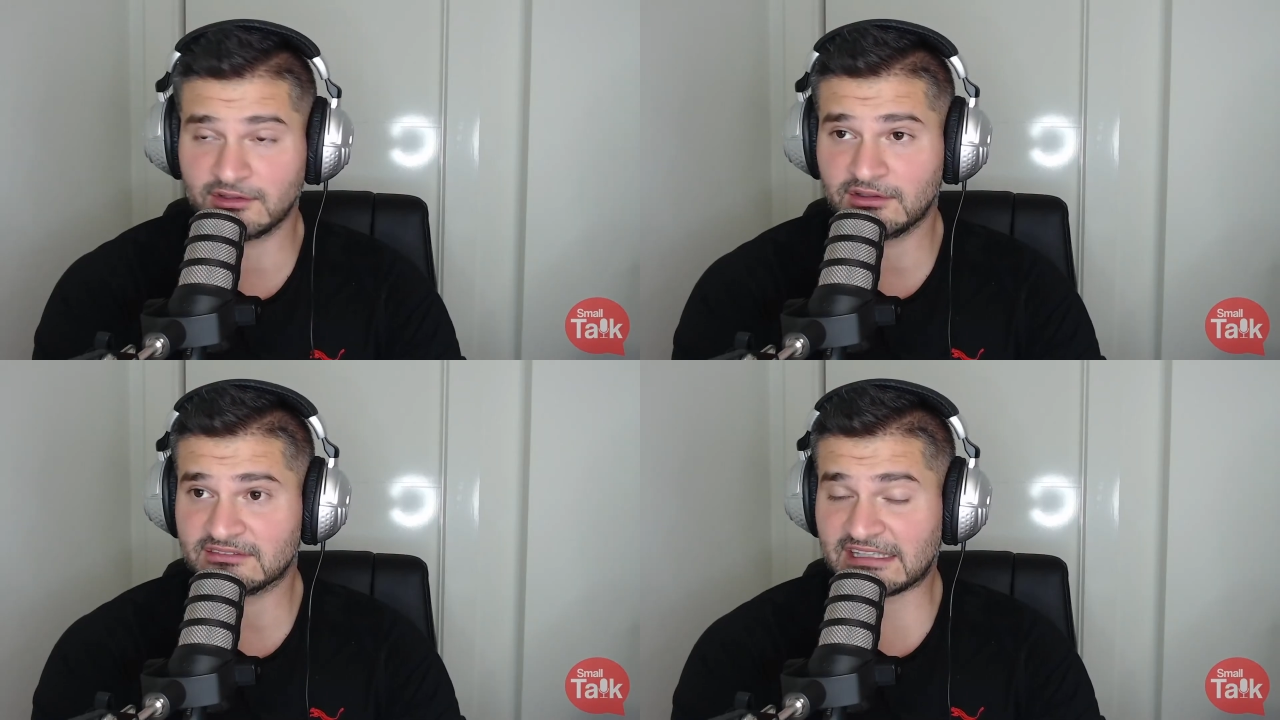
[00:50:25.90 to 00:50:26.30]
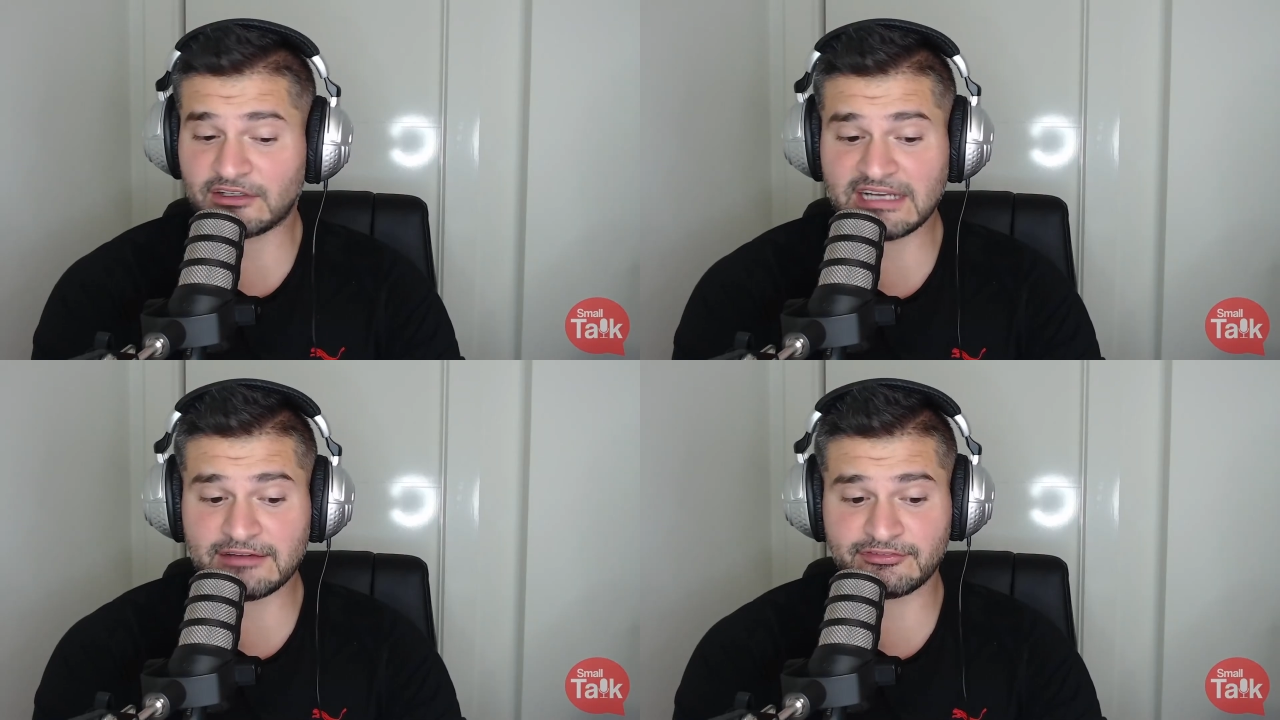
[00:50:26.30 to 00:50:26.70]

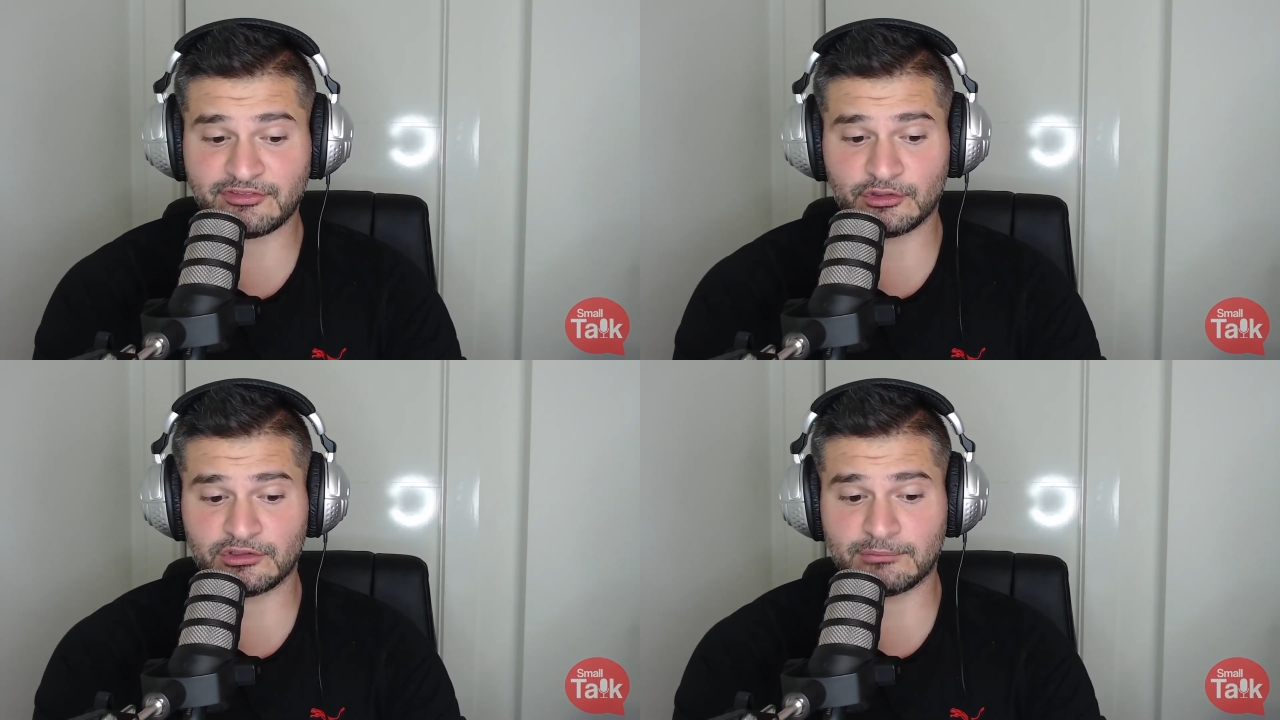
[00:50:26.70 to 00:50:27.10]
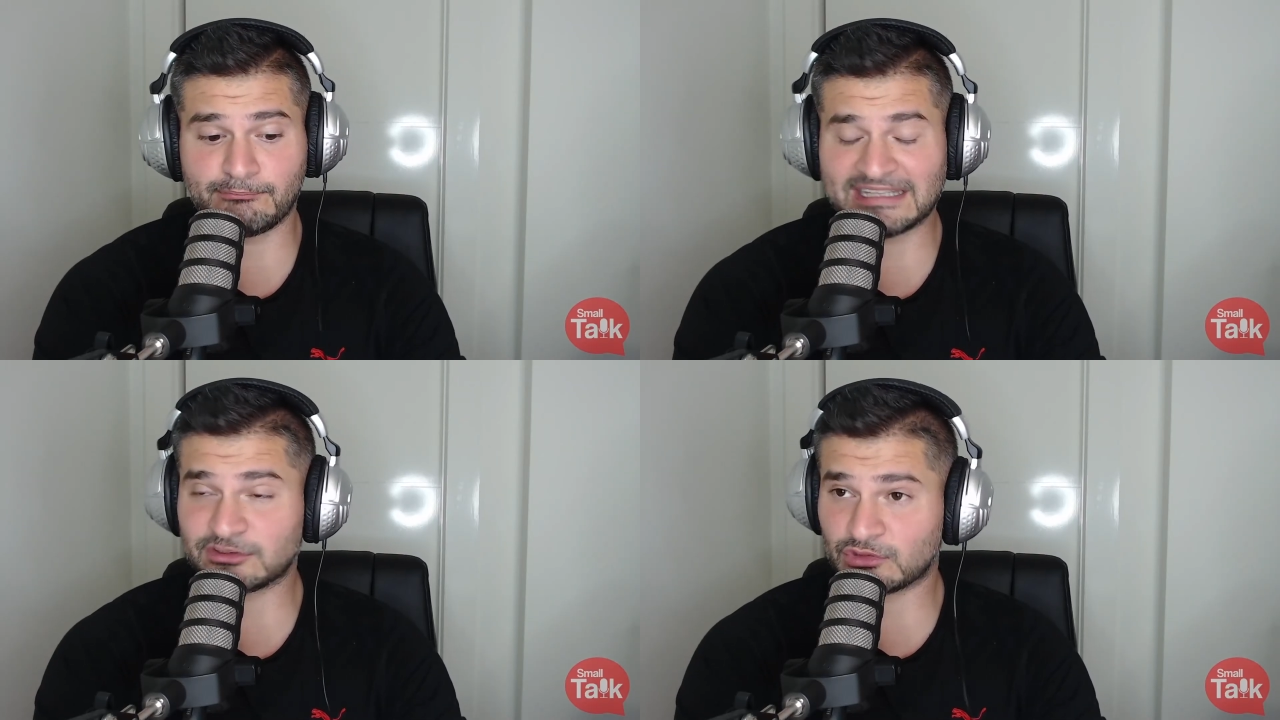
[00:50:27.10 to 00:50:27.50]
the
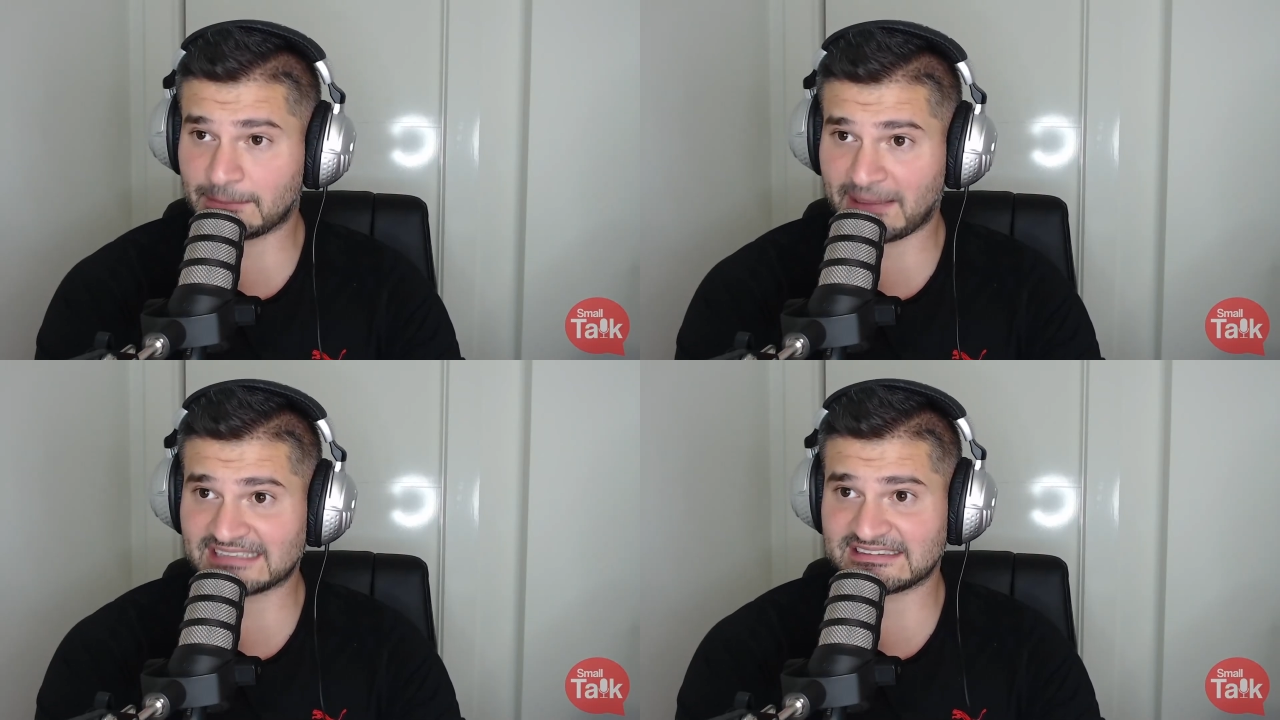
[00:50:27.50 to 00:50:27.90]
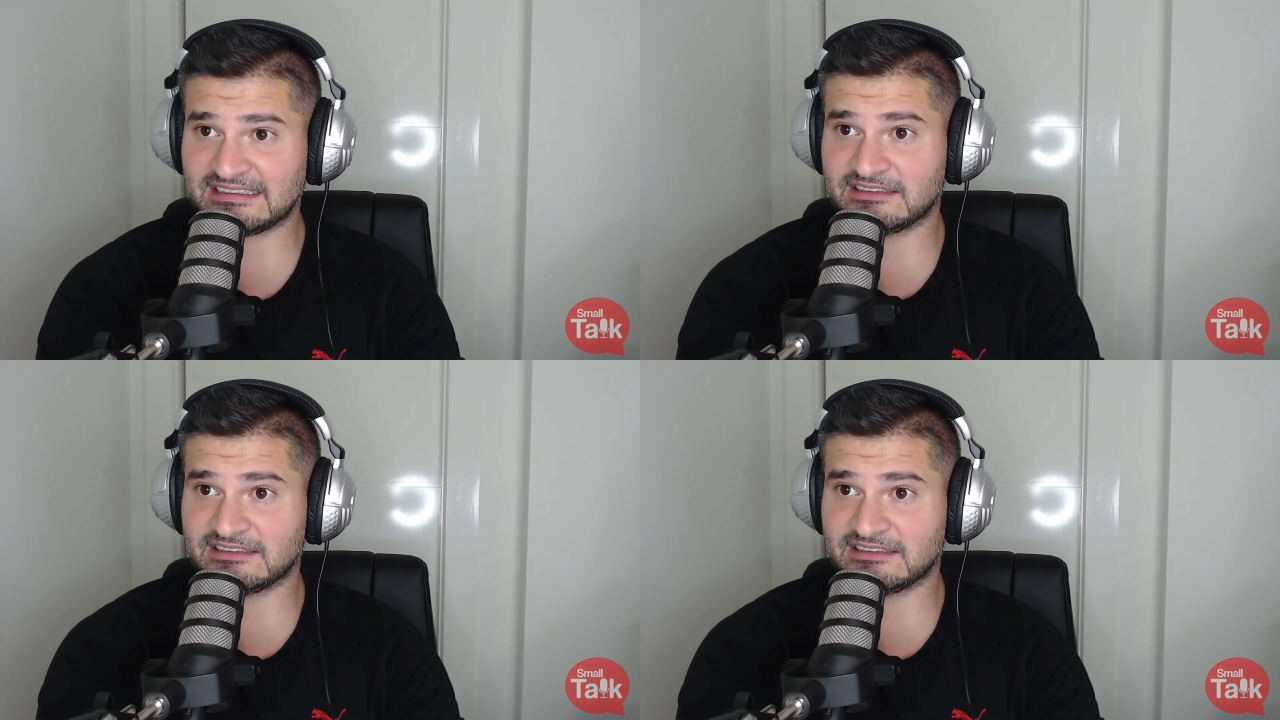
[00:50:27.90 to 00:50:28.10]
mental capacity,